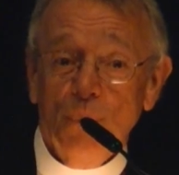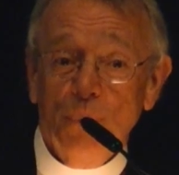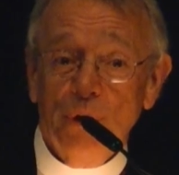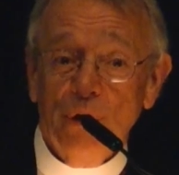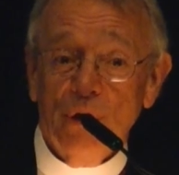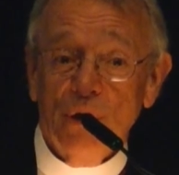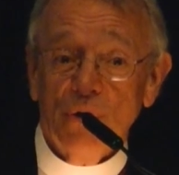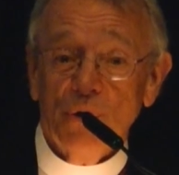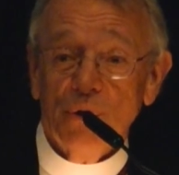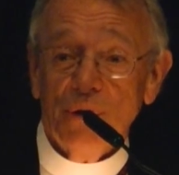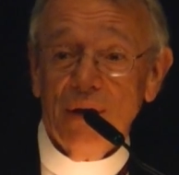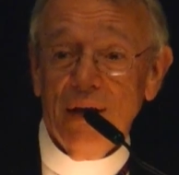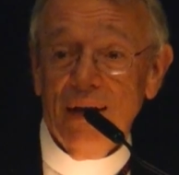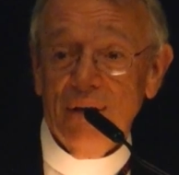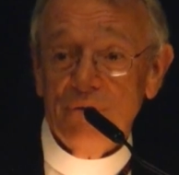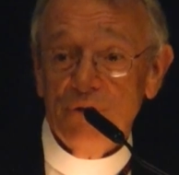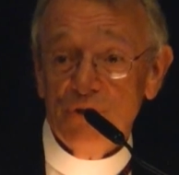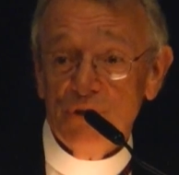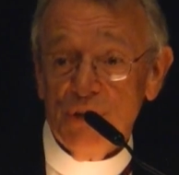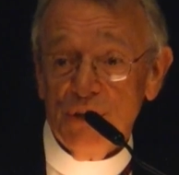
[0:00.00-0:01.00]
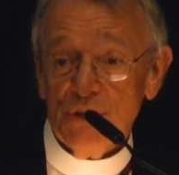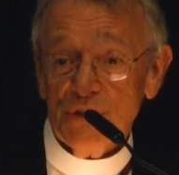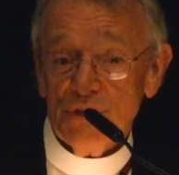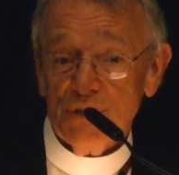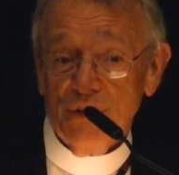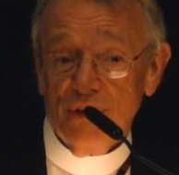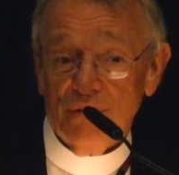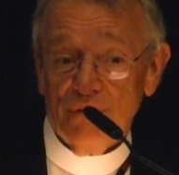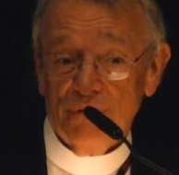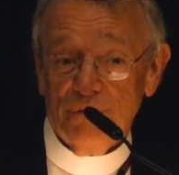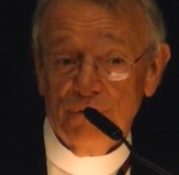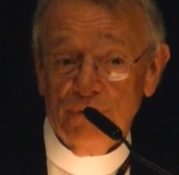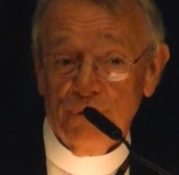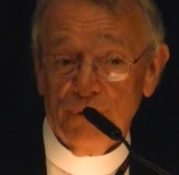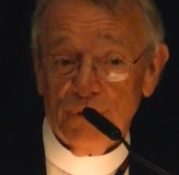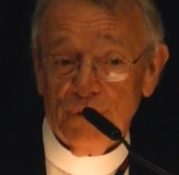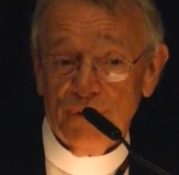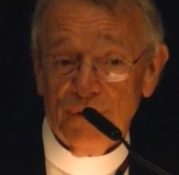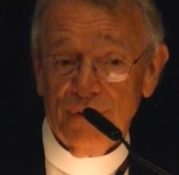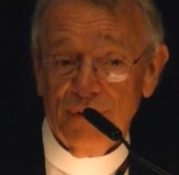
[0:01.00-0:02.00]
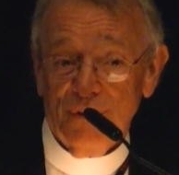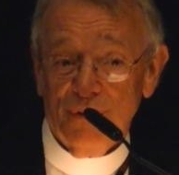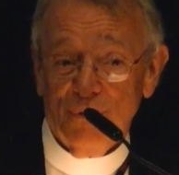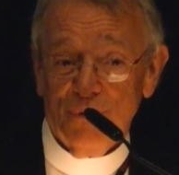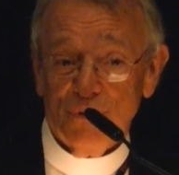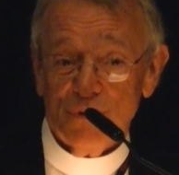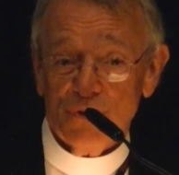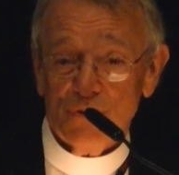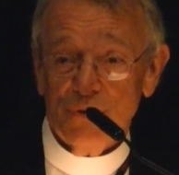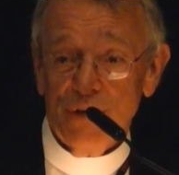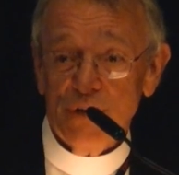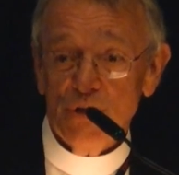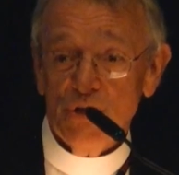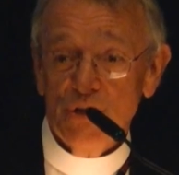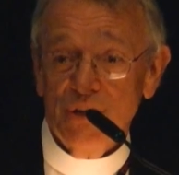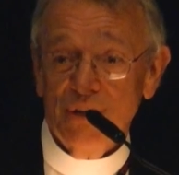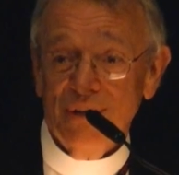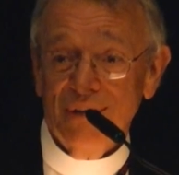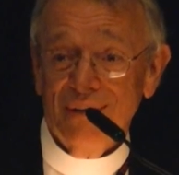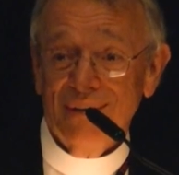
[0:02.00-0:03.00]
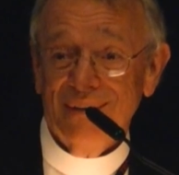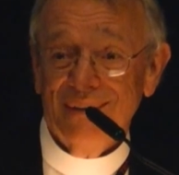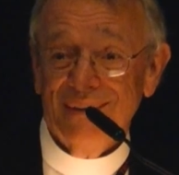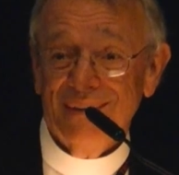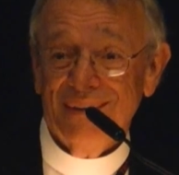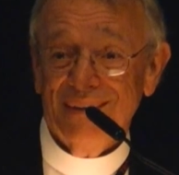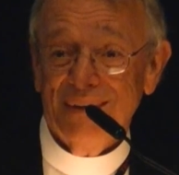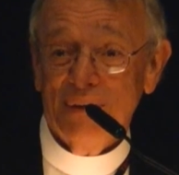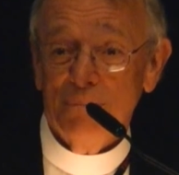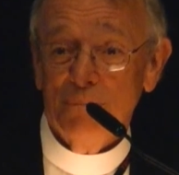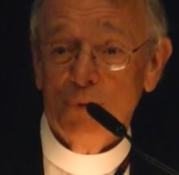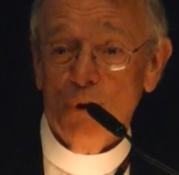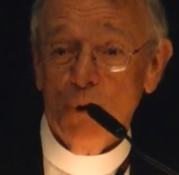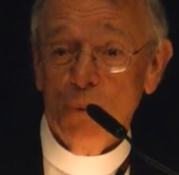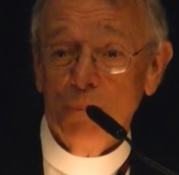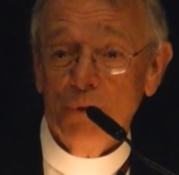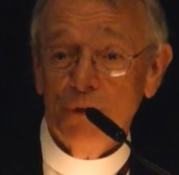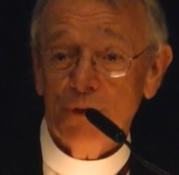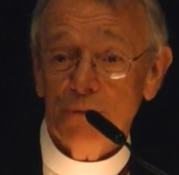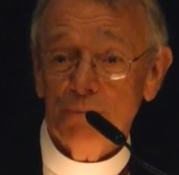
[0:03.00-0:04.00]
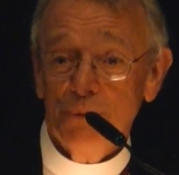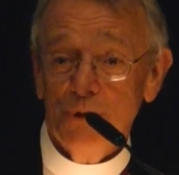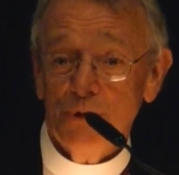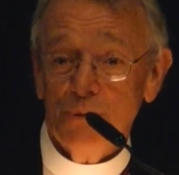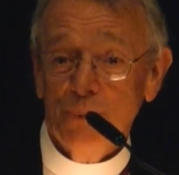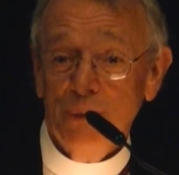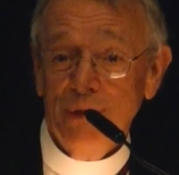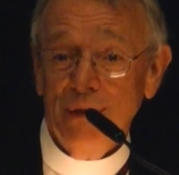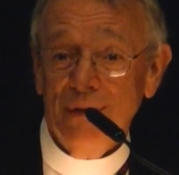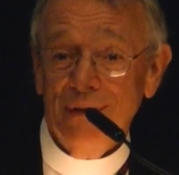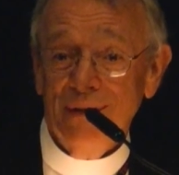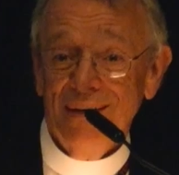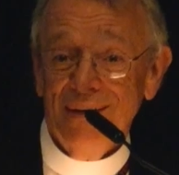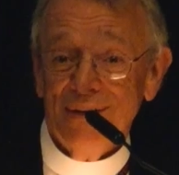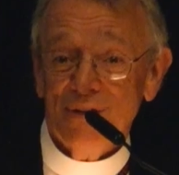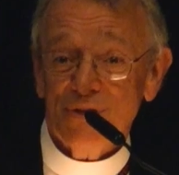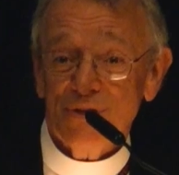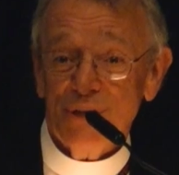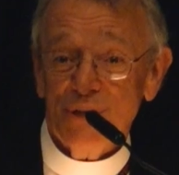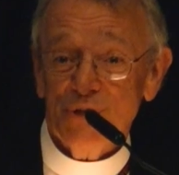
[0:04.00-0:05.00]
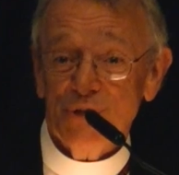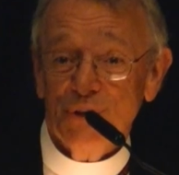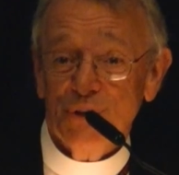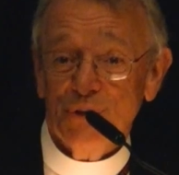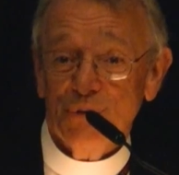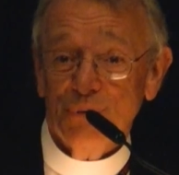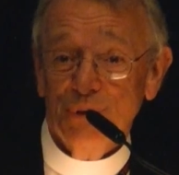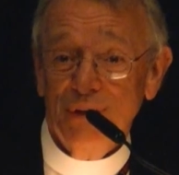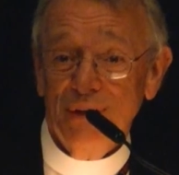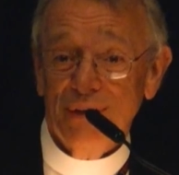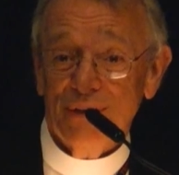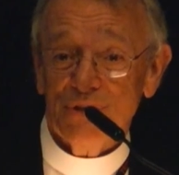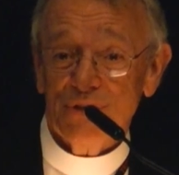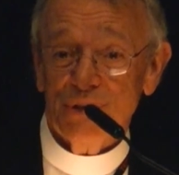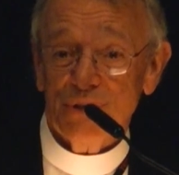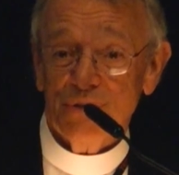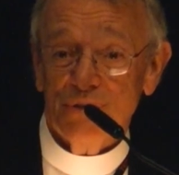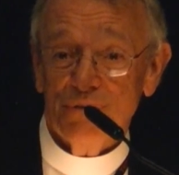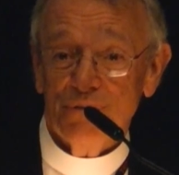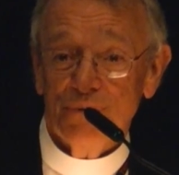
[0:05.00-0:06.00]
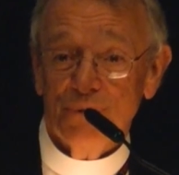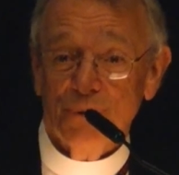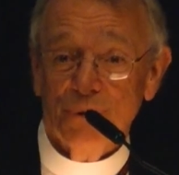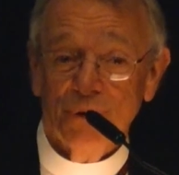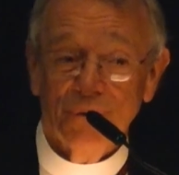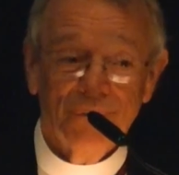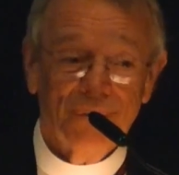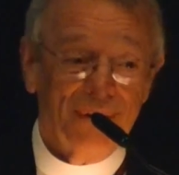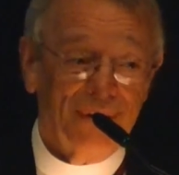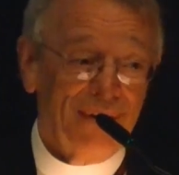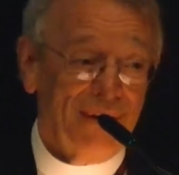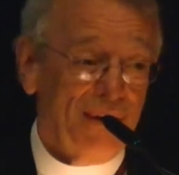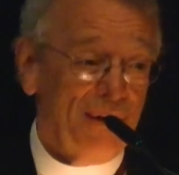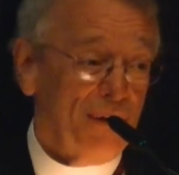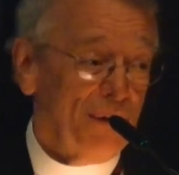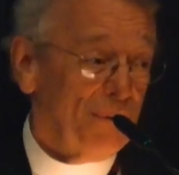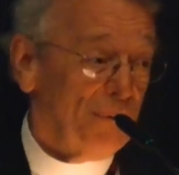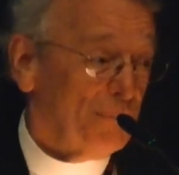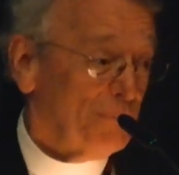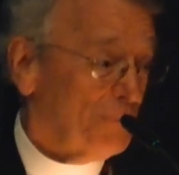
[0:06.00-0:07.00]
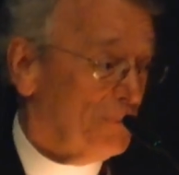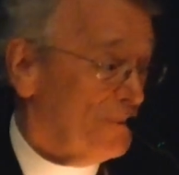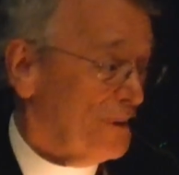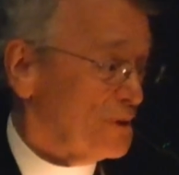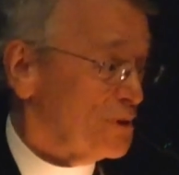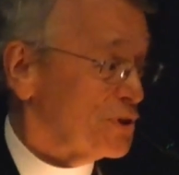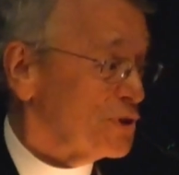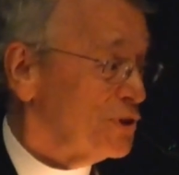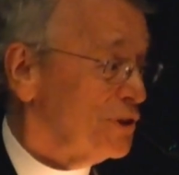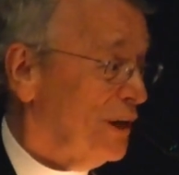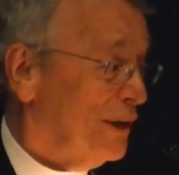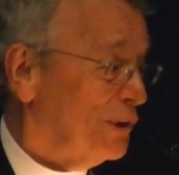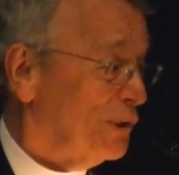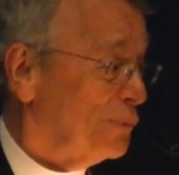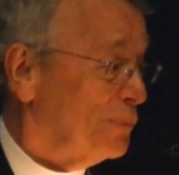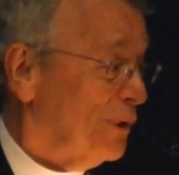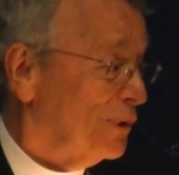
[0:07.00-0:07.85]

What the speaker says: We are going to have just a foot-stretching moment between session three and session four. Professor Schneider,